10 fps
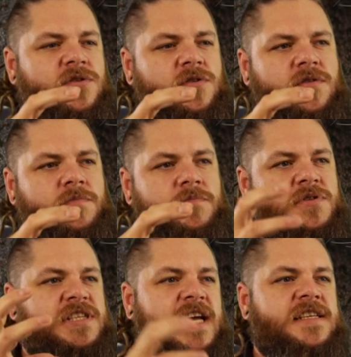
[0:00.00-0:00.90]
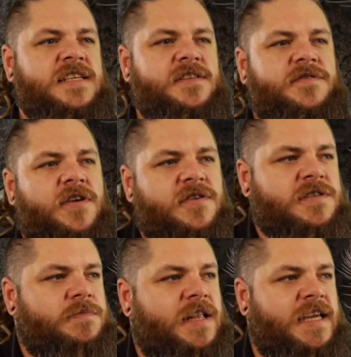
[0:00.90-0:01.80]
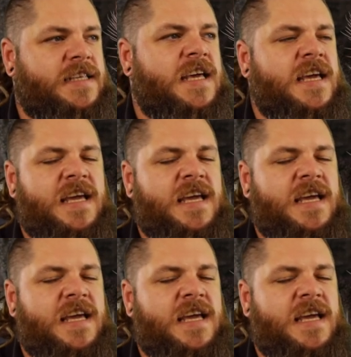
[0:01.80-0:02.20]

or changing the focus plane,